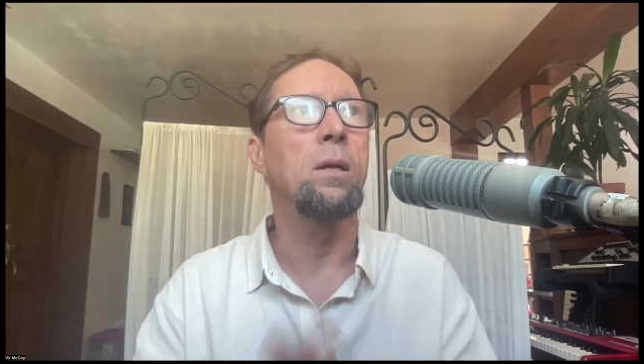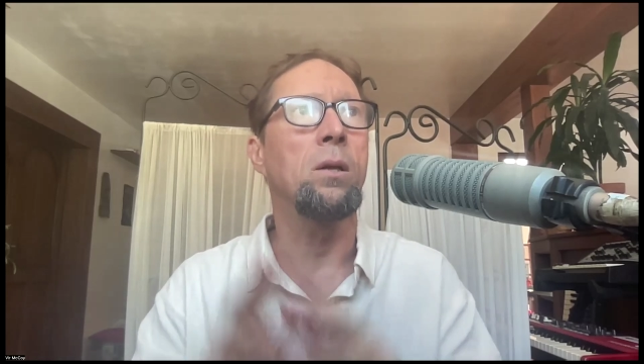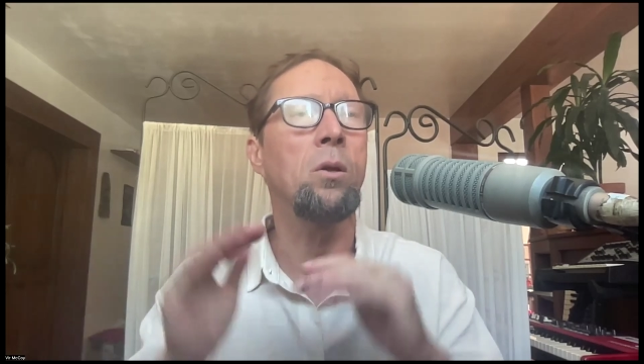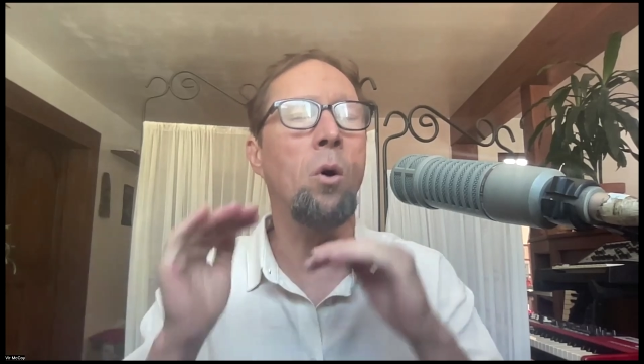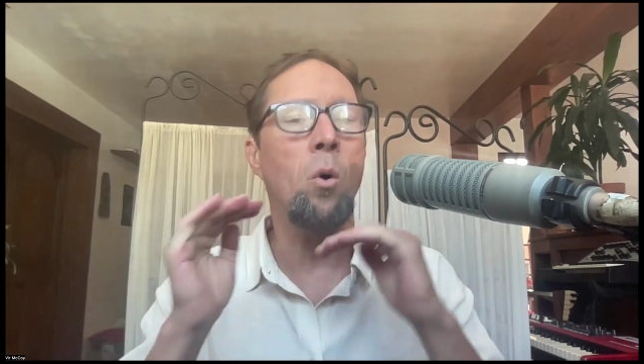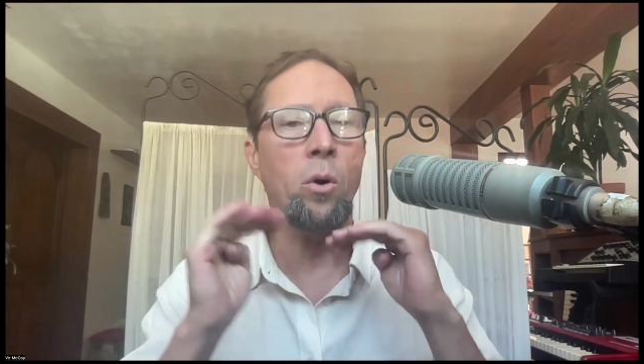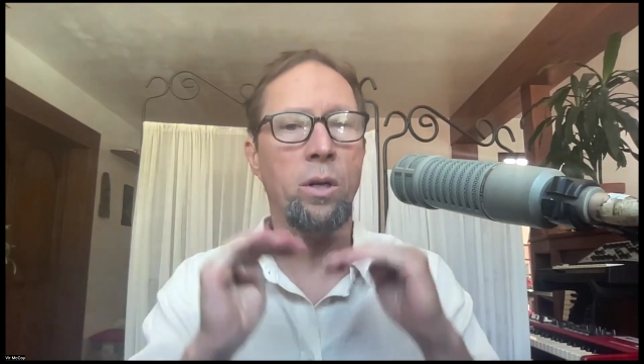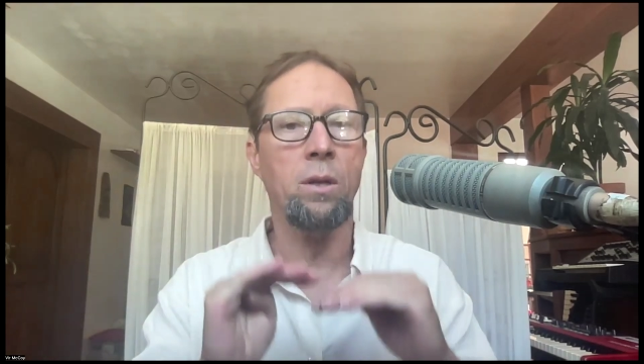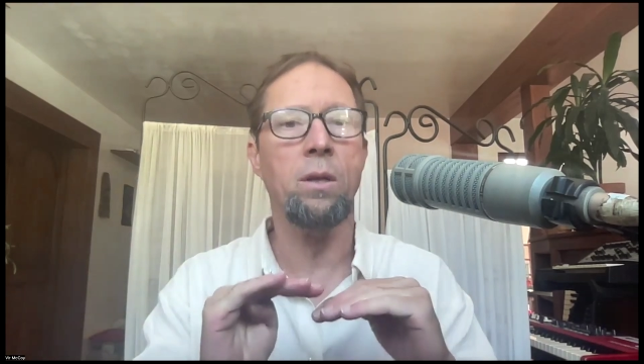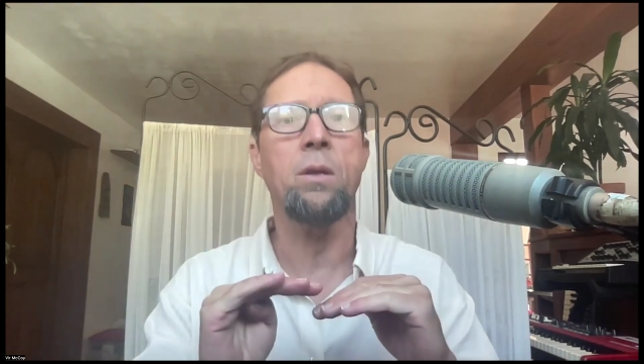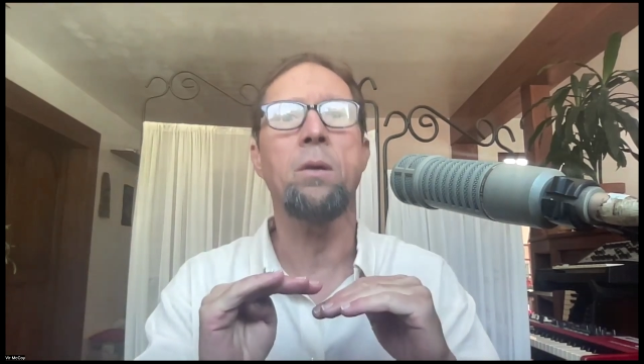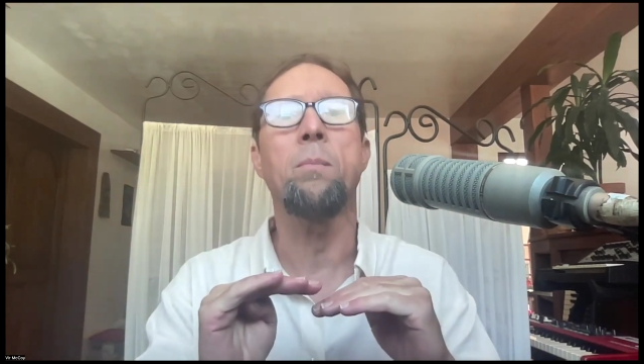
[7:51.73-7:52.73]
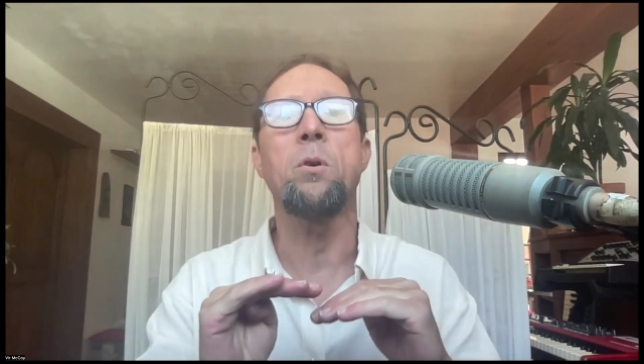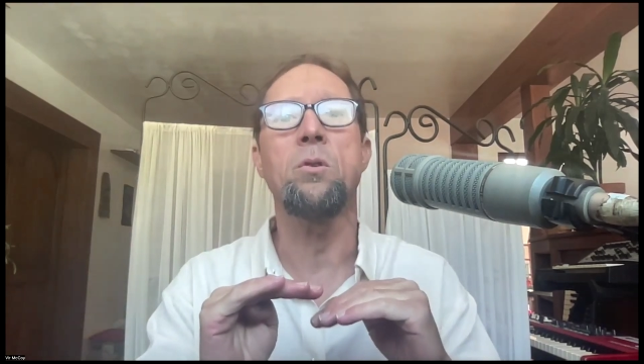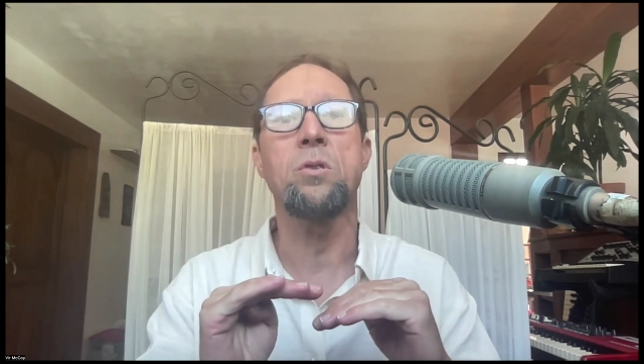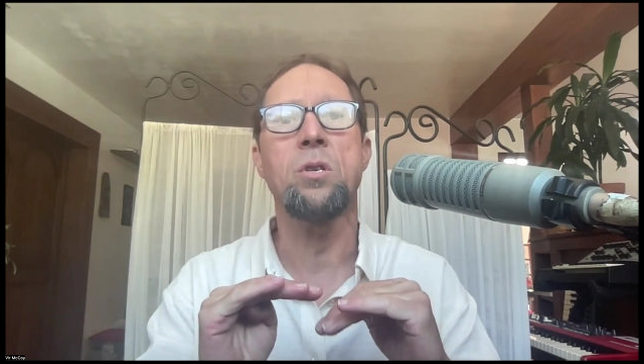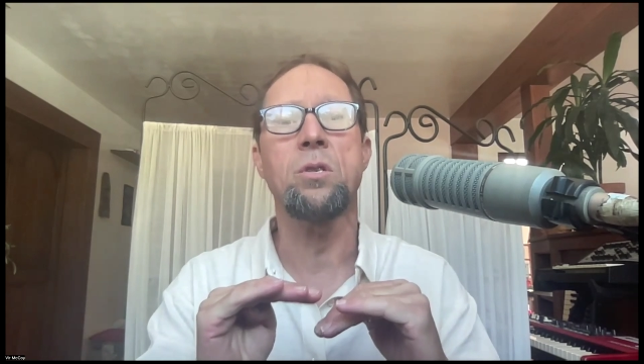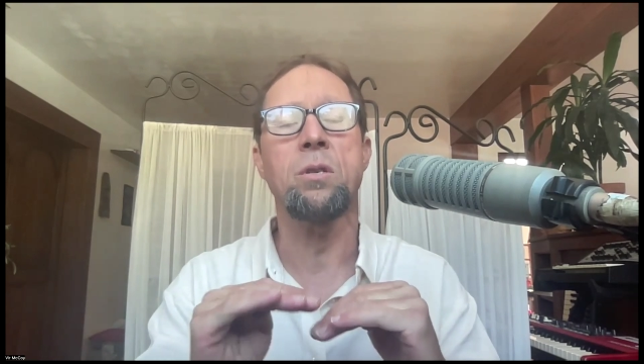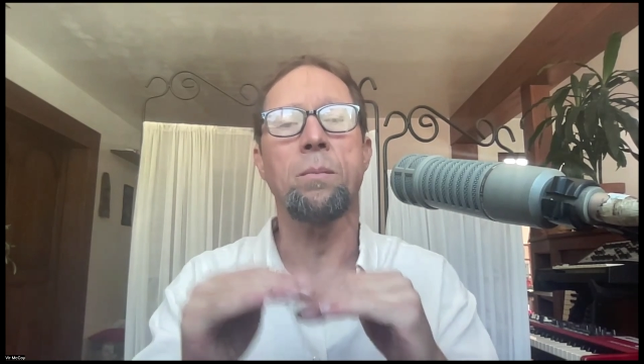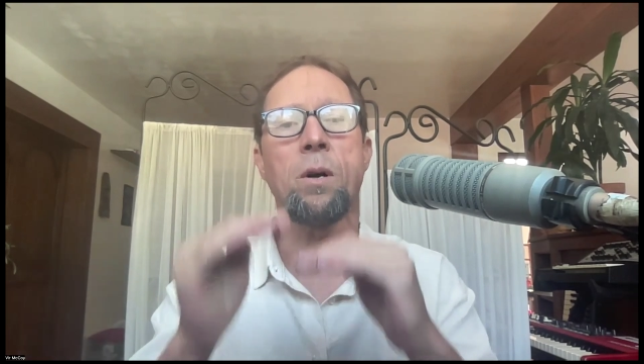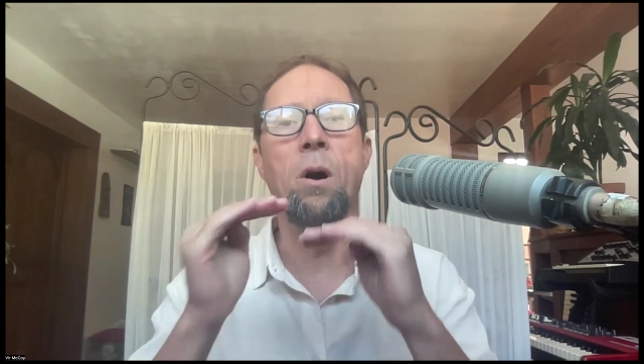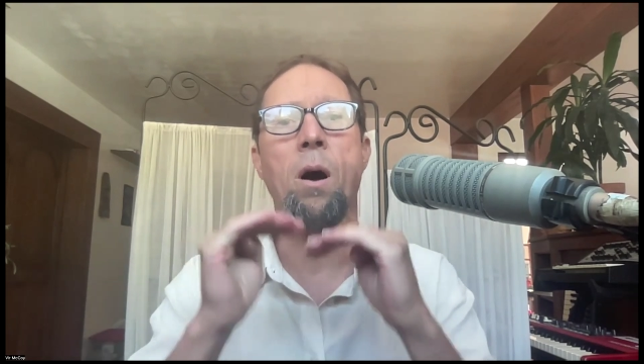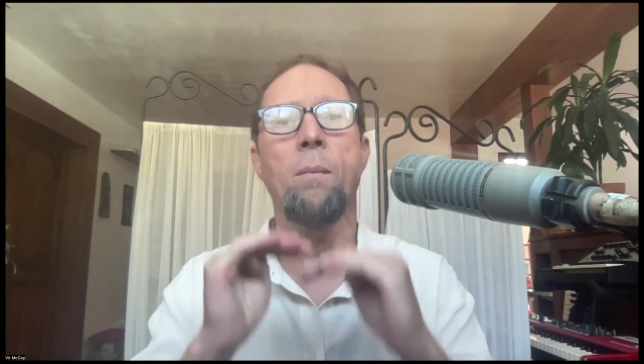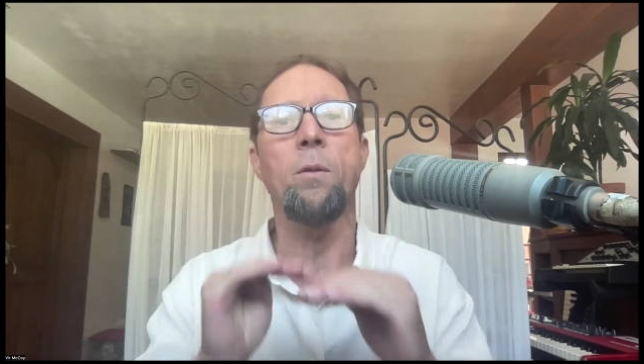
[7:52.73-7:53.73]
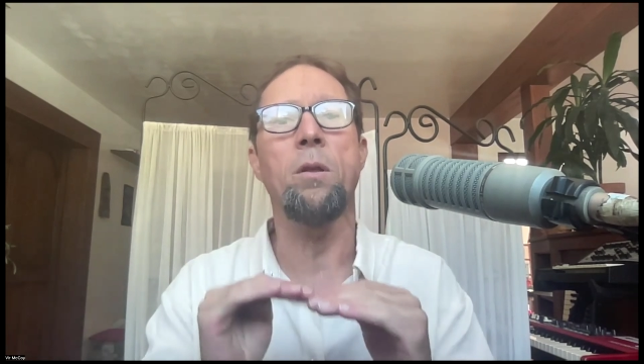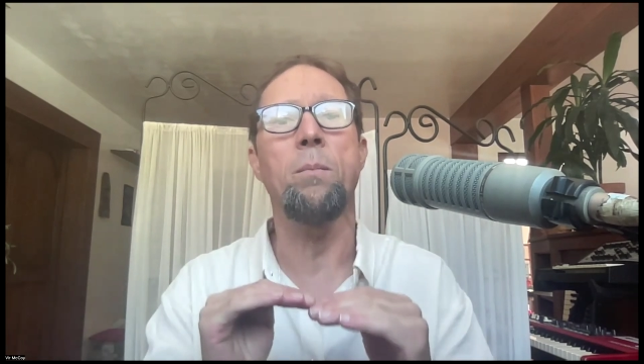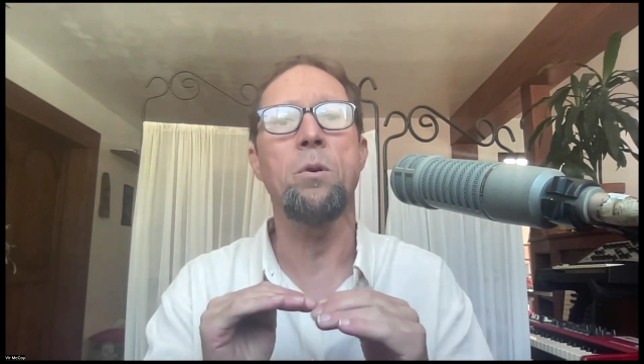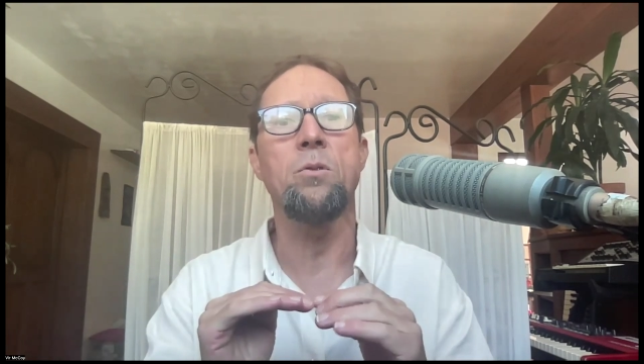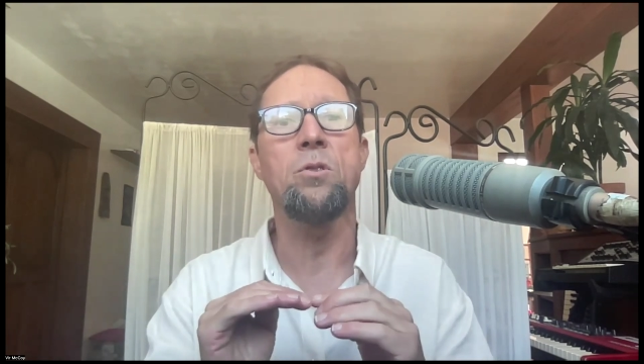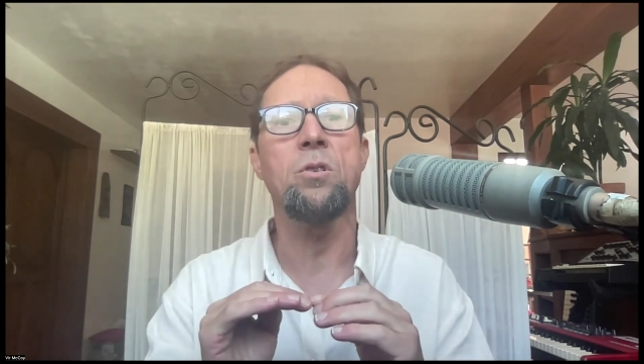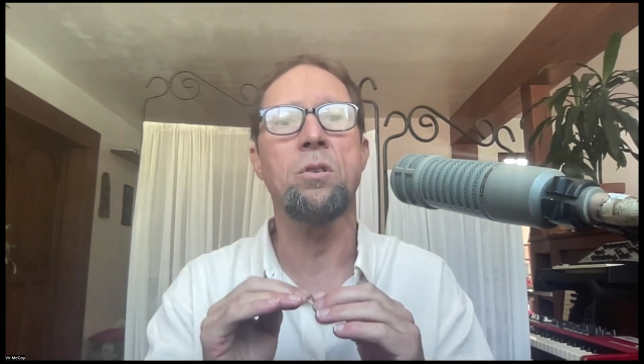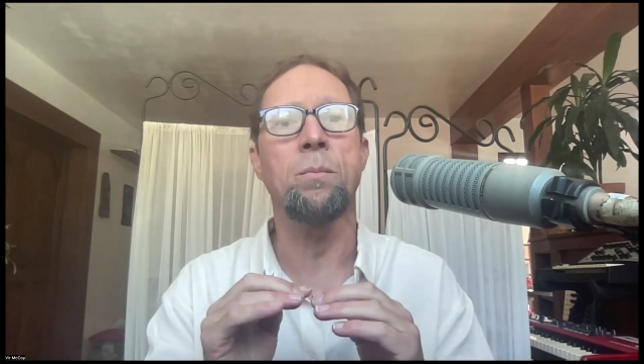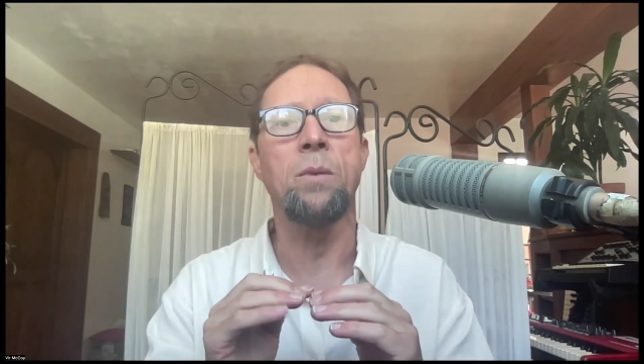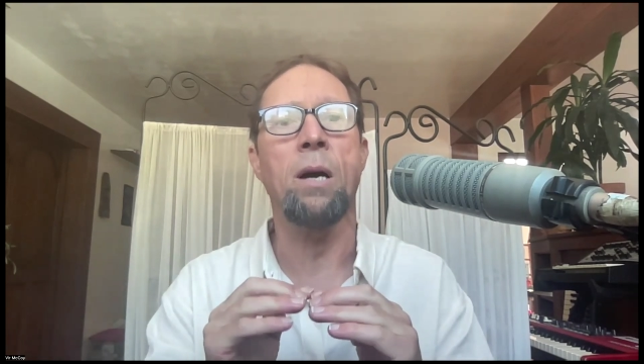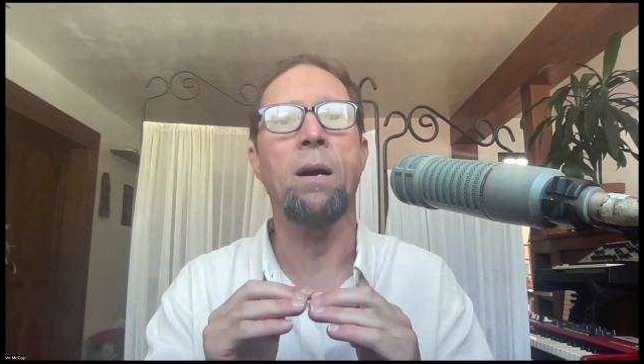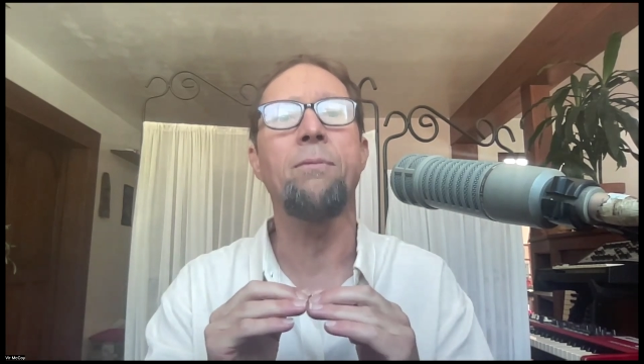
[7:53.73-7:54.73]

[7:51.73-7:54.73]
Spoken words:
lowering the immune system, calming the immune system down,